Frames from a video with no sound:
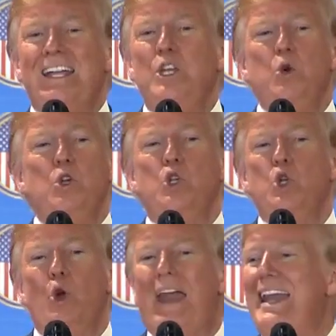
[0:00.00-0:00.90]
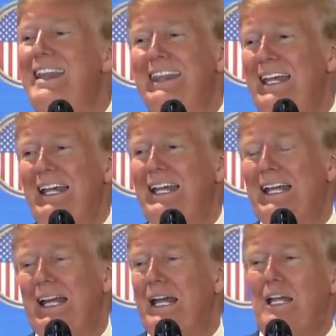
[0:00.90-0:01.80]
can you ensure anything?
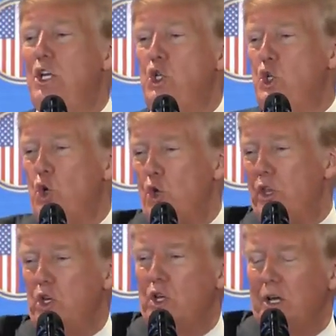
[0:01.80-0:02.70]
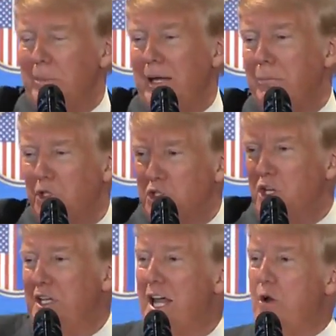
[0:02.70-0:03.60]
Can I ensure that you're going to be able to
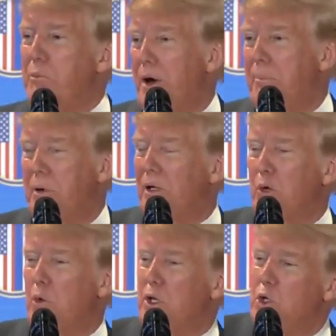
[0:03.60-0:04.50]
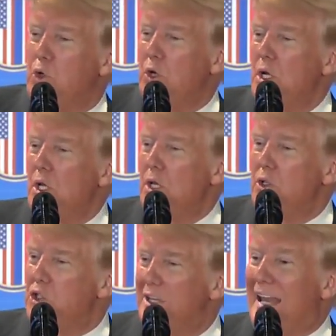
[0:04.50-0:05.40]
sit down properly when you
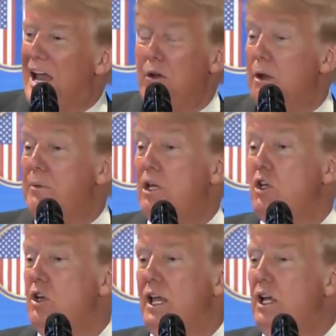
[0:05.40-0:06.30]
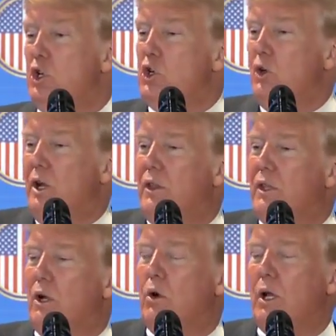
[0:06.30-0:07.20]
sit down? I mean, you can't ensure
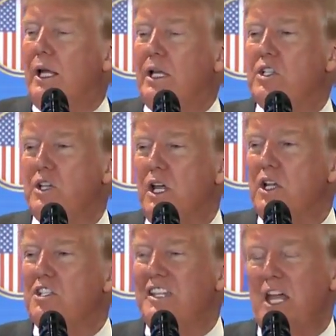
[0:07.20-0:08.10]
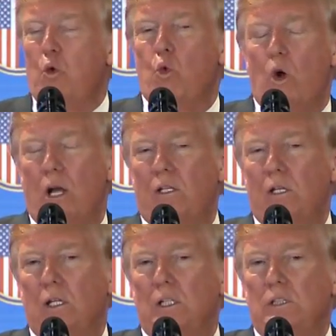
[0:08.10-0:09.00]
anything. All I can say is they want